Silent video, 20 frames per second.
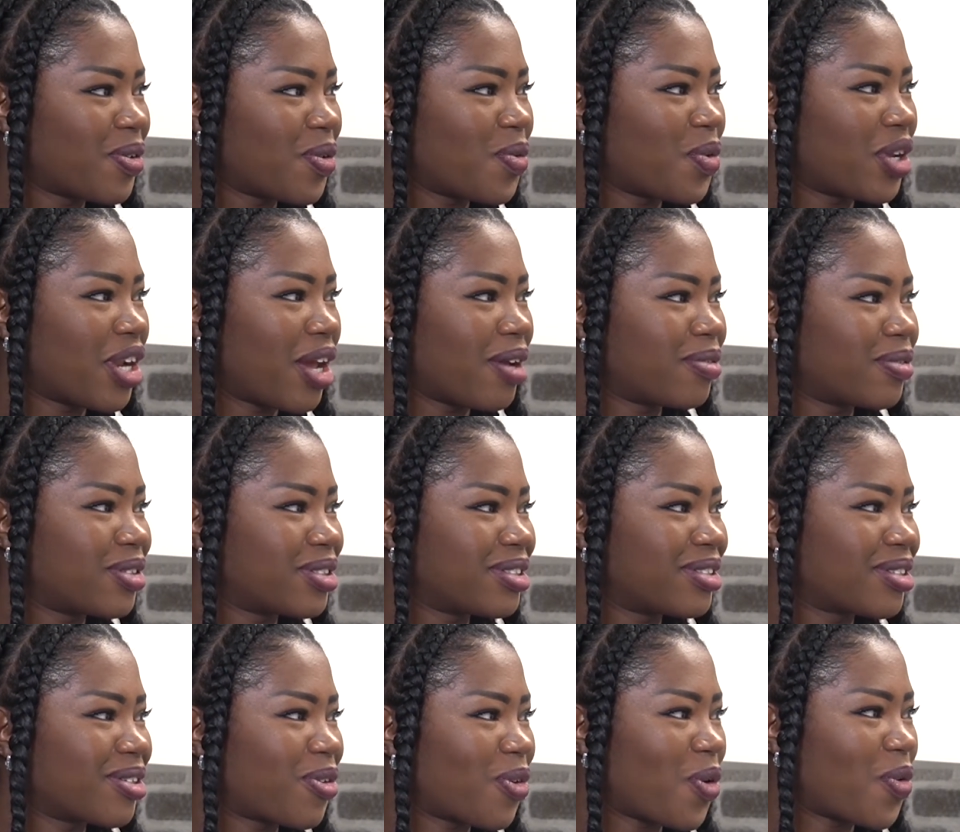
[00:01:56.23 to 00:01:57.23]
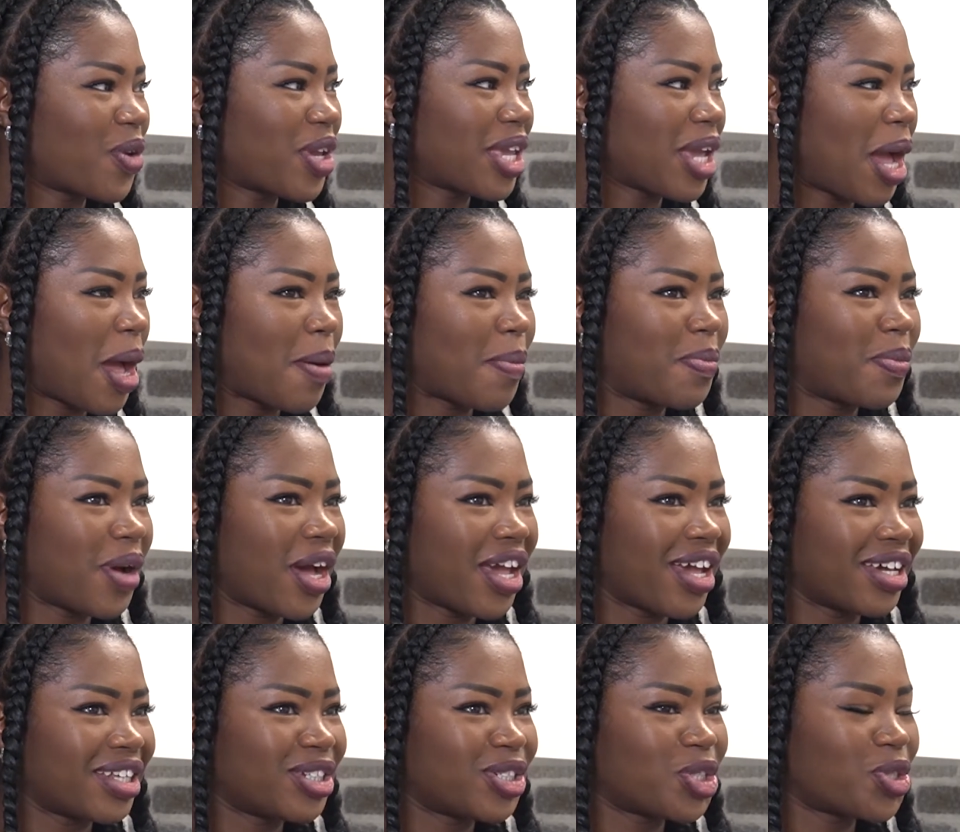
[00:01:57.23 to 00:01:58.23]
when I was growing up. I
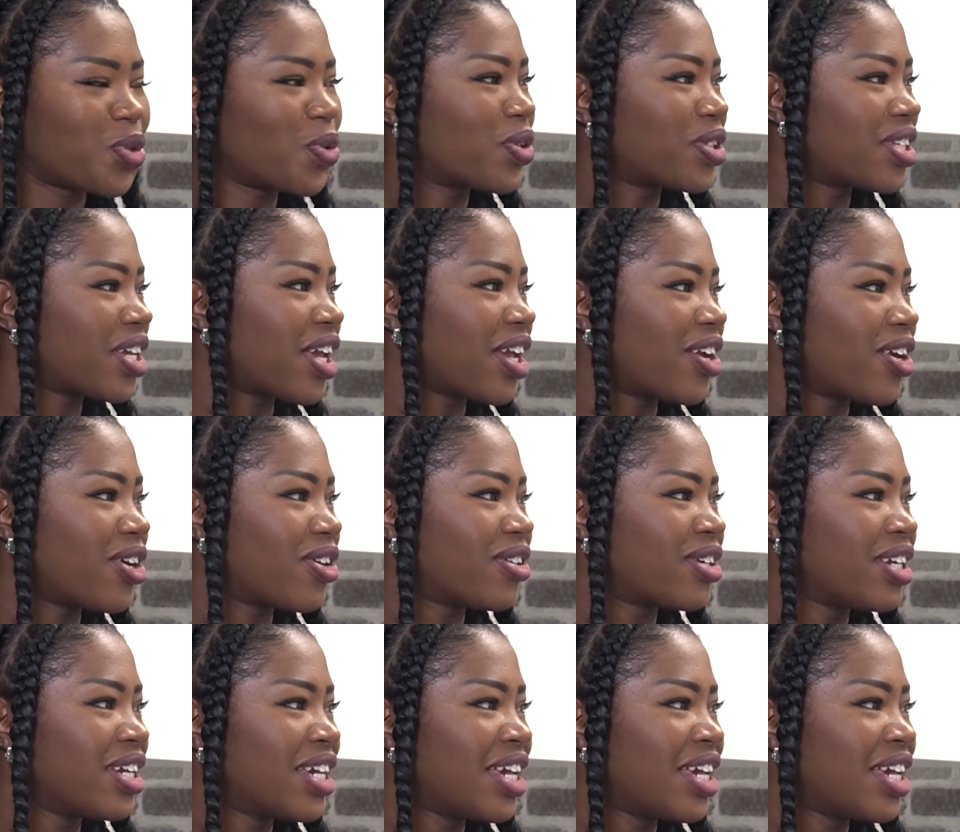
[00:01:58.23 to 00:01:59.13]
had short hair.